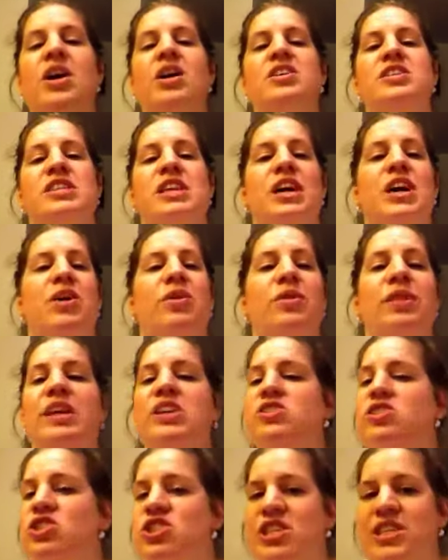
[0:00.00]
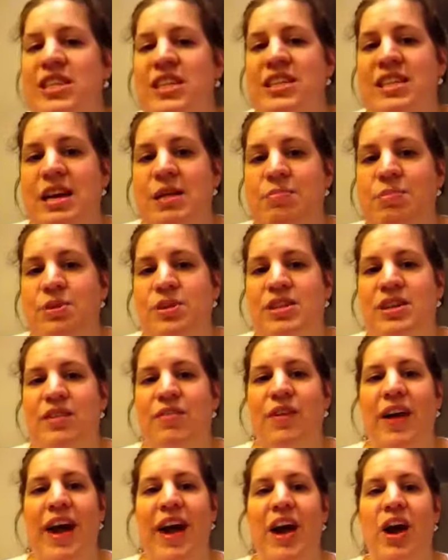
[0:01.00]
So these are just examples
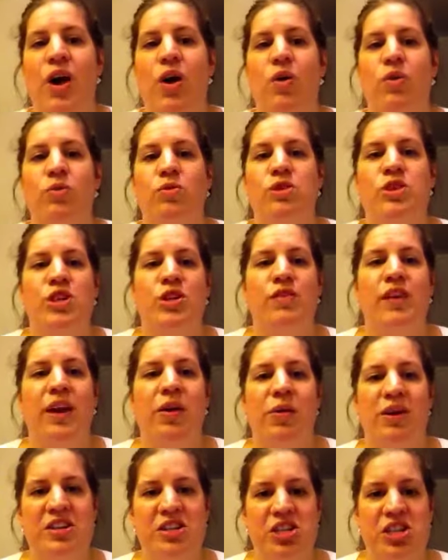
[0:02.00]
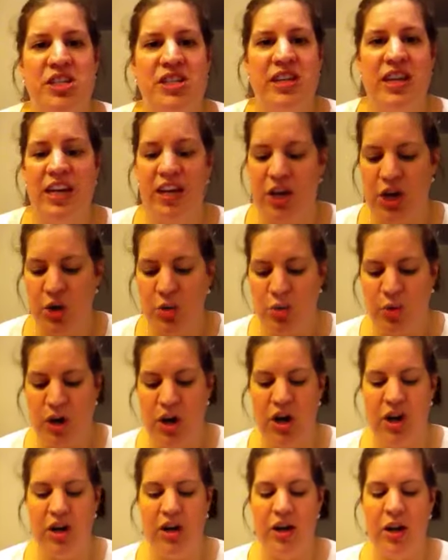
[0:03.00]
of how survey questions can go
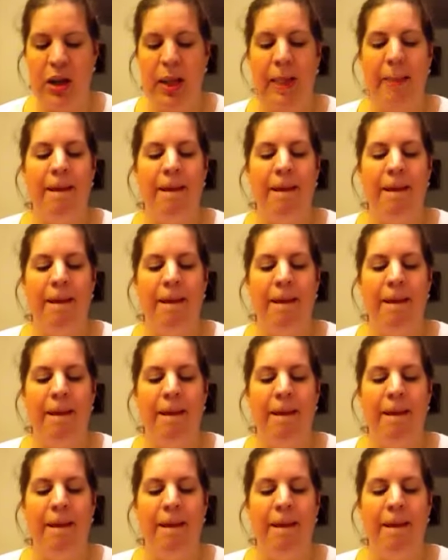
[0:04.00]
wrong,